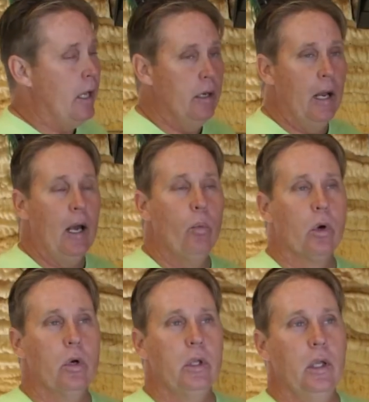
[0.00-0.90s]
now
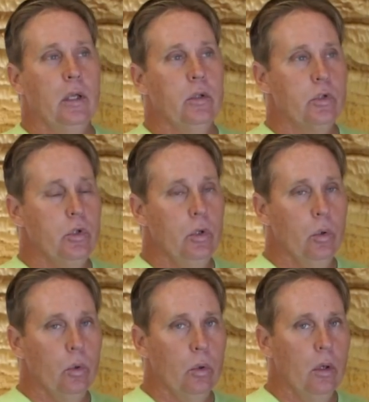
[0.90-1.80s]
we're going to get
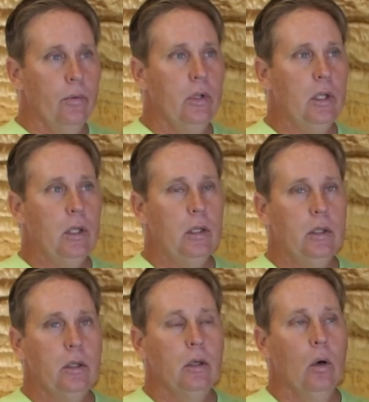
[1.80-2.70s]
into
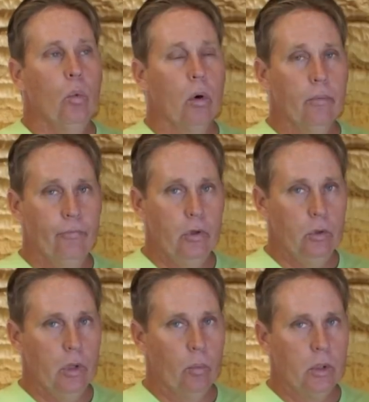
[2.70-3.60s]
the worm
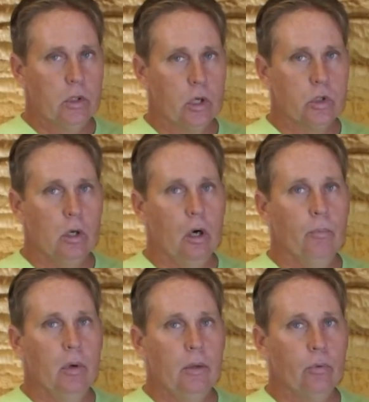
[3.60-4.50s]
food that we touched on
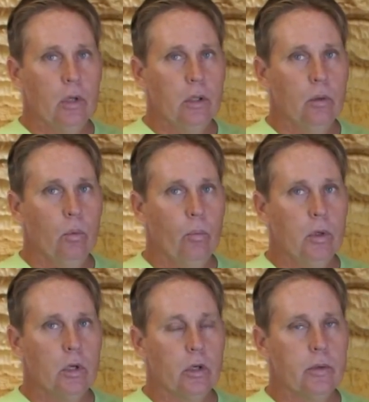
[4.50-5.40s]
briefly when
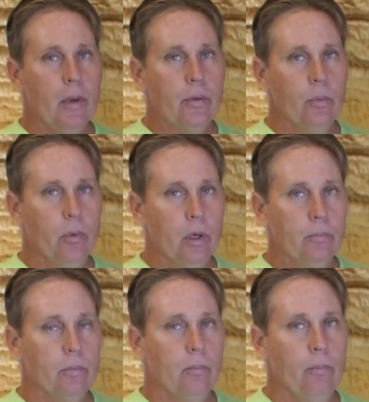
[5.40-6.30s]
we talked about
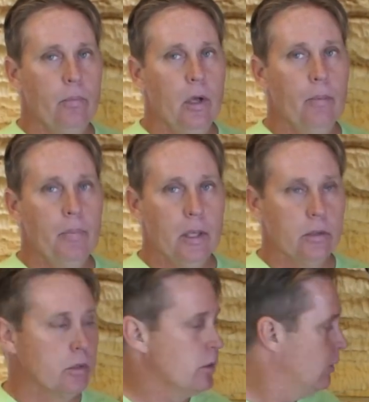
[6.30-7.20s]
the
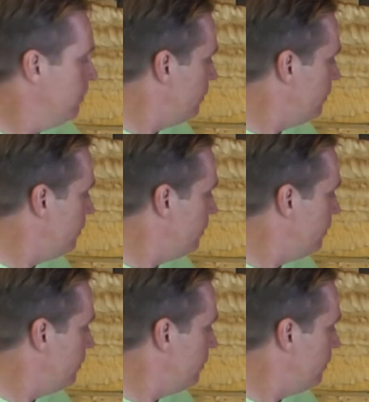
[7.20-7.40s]
bins.